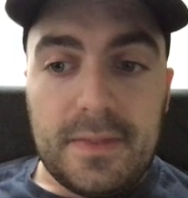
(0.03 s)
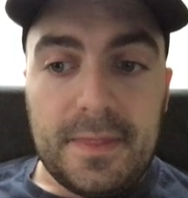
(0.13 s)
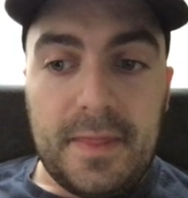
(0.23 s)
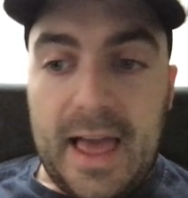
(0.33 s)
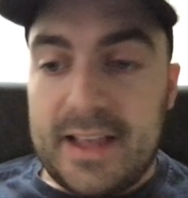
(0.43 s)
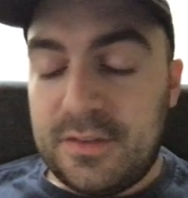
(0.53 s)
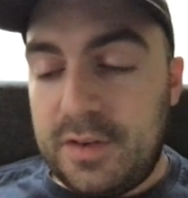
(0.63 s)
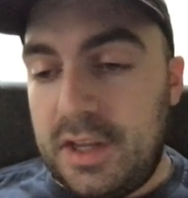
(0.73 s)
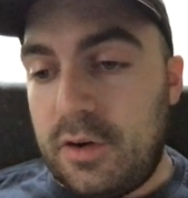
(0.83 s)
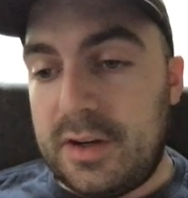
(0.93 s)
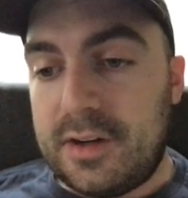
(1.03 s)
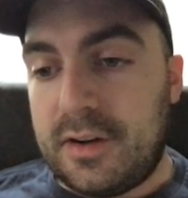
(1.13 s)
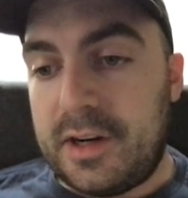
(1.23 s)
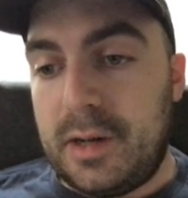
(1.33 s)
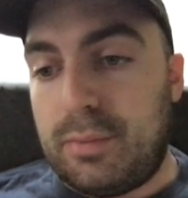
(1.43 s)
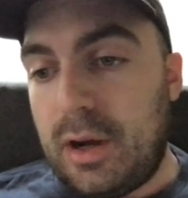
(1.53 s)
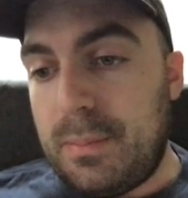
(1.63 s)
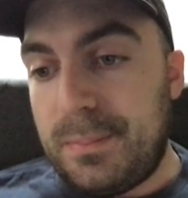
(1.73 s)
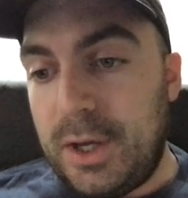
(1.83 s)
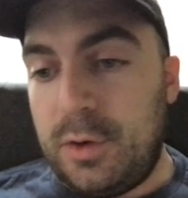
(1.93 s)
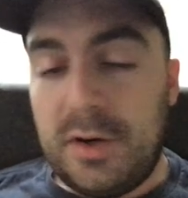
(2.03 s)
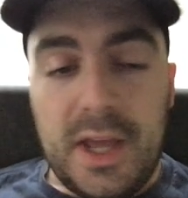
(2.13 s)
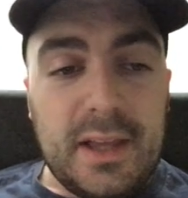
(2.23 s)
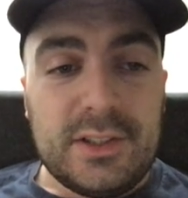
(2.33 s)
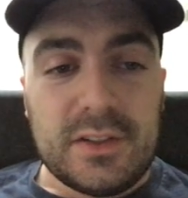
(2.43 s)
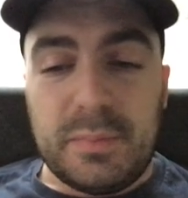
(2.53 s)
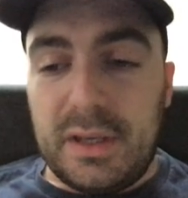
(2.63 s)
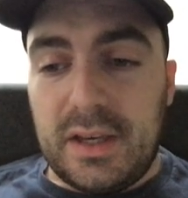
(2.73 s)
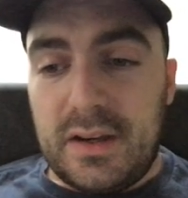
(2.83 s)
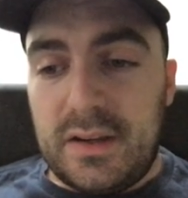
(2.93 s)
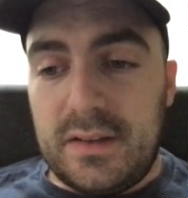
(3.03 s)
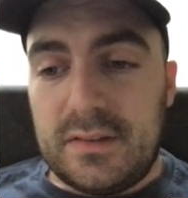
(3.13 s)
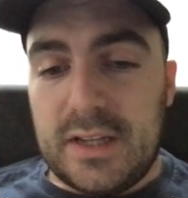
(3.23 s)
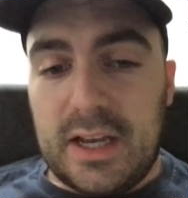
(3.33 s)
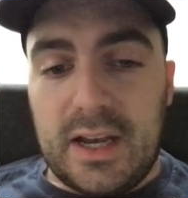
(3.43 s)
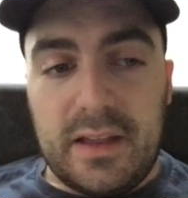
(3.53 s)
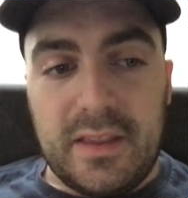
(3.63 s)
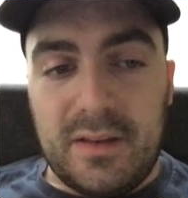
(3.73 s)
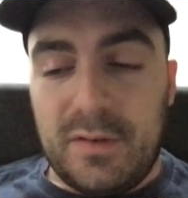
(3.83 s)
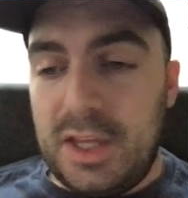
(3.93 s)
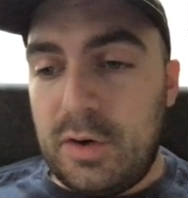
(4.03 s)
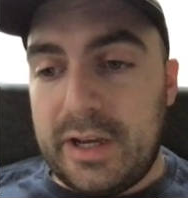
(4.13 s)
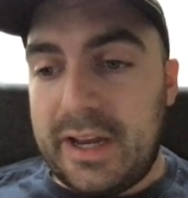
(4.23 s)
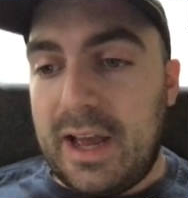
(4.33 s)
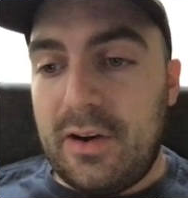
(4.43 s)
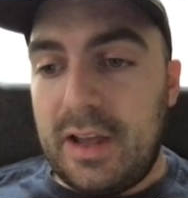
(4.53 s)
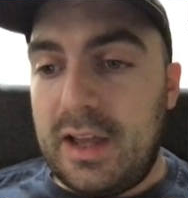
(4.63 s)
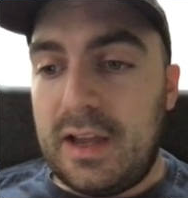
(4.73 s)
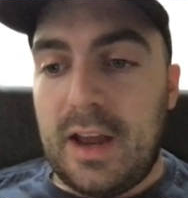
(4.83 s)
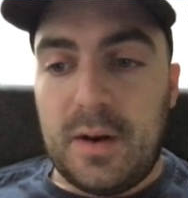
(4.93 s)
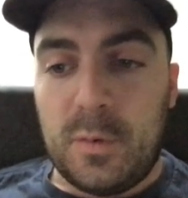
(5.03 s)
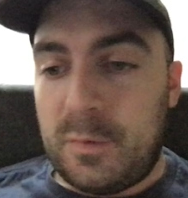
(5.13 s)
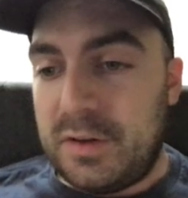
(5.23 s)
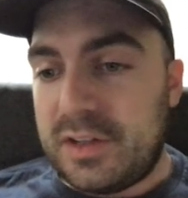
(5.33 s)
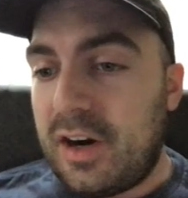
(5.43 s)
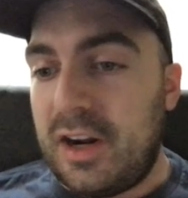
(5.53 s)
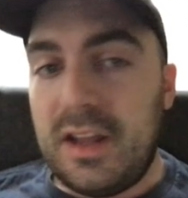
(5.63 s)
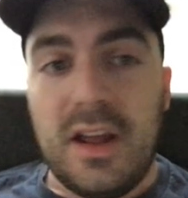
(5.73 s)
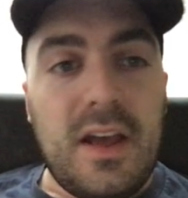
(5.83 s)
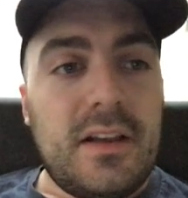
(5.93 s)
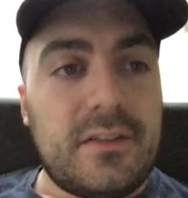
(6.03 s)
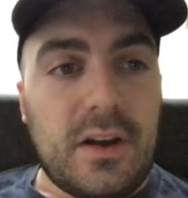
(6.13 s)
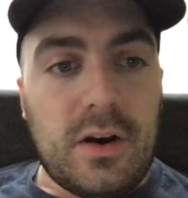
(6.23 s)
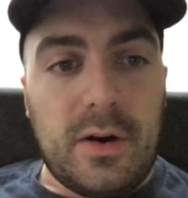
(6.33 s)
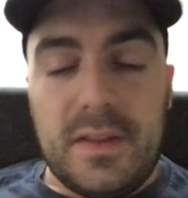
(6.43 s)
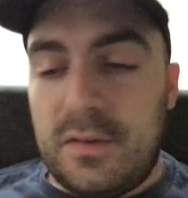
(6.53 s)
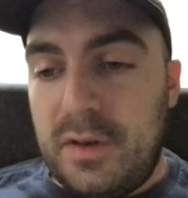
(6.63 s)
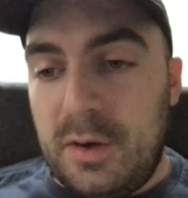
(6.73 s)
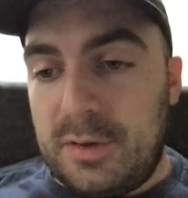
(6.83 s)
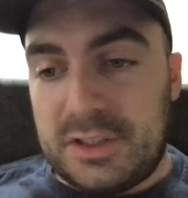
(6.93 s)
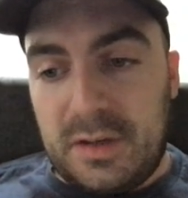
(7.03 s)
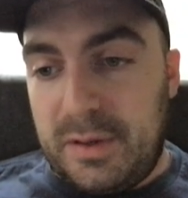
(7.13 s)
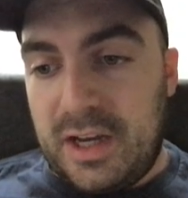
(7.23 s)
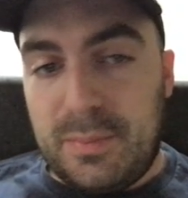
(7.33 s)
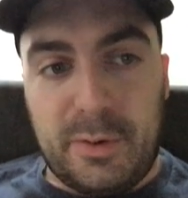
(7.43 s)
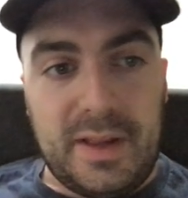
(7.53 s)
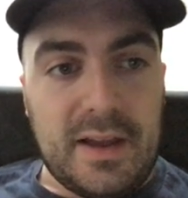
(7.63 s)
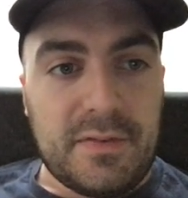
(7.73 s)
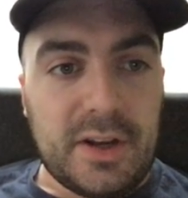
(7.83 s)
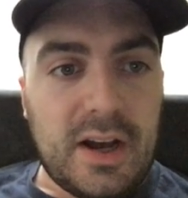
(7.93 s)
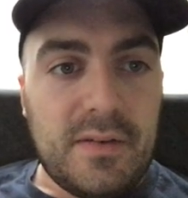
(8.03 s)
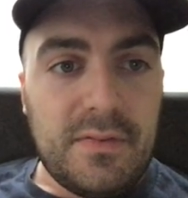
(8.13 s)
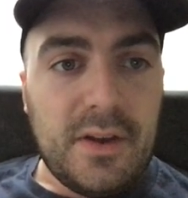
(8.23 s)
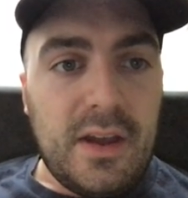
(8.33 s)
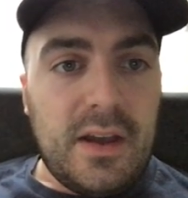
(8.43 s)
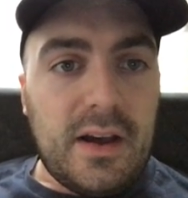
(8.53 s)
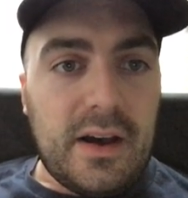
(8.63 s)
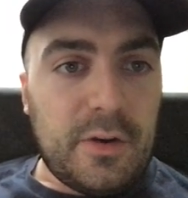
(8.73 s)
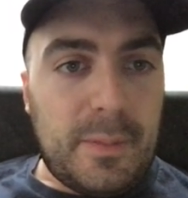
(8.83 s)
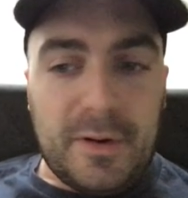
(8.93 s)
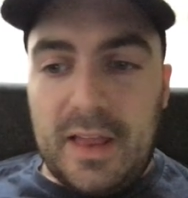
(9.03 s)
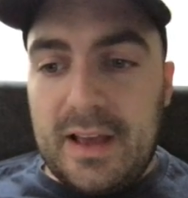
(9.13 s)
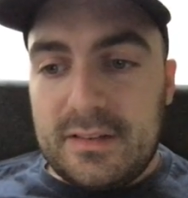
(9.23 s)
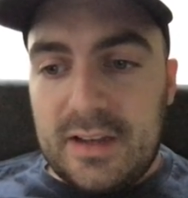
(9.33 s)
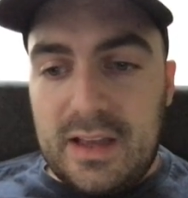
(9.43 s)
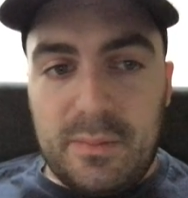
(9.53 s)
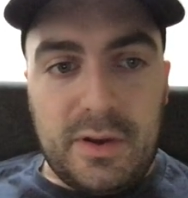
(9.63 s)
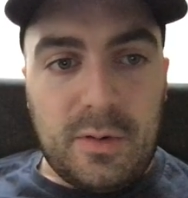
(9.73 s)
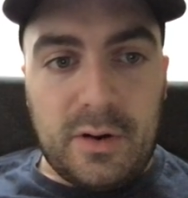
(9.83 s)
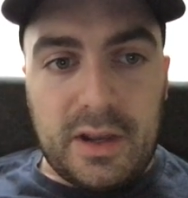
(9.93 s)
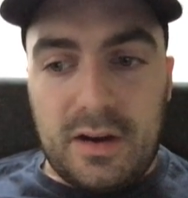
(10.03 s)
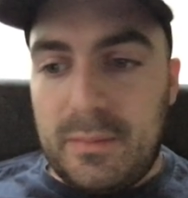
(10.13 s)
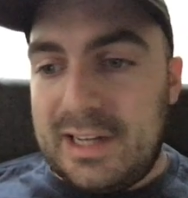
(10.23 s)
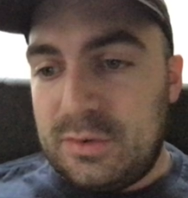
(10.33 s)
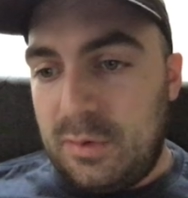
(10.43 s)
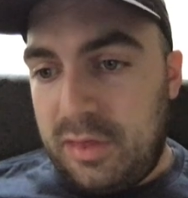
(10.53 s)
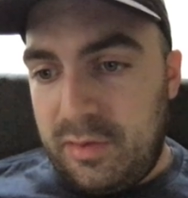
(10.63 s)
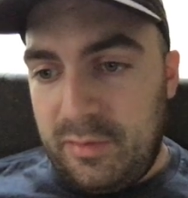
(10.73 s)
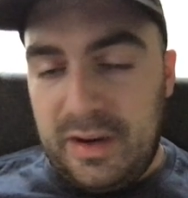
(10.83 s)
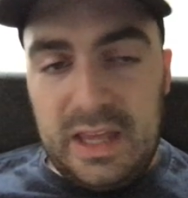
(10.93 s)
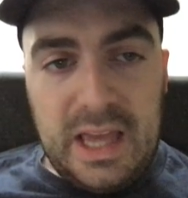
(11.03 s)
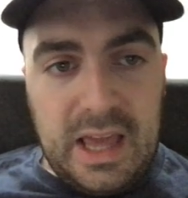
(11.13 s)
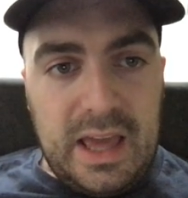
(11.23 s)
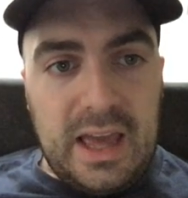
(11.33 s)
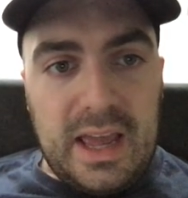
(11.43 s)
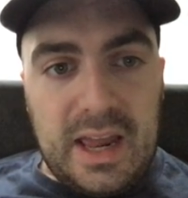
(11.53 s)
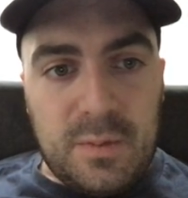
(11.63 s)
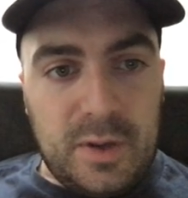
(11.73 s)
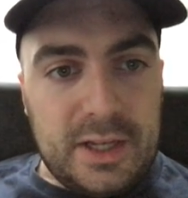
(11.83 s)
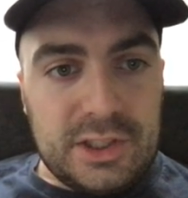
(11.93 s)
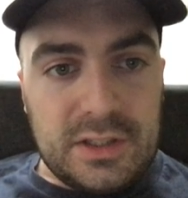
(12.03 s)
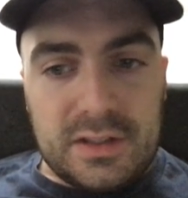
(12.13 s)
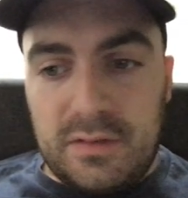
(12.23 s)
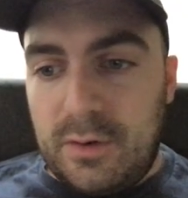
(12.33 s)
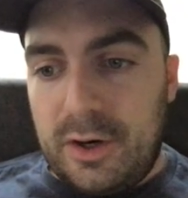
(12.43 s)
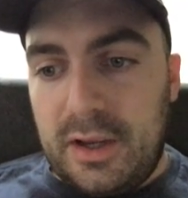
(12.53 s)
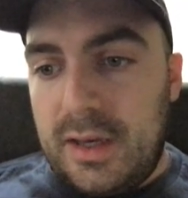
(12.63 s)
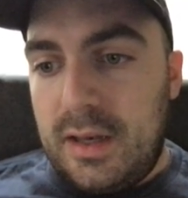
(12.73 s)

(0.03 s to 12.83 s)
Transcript: last video ended on an abrupt note just because the video cut out and I didn't want to restart it. So in this video, we're just going to pick up where we left off. You'll remember last time we were working on Module 3 and we had just converted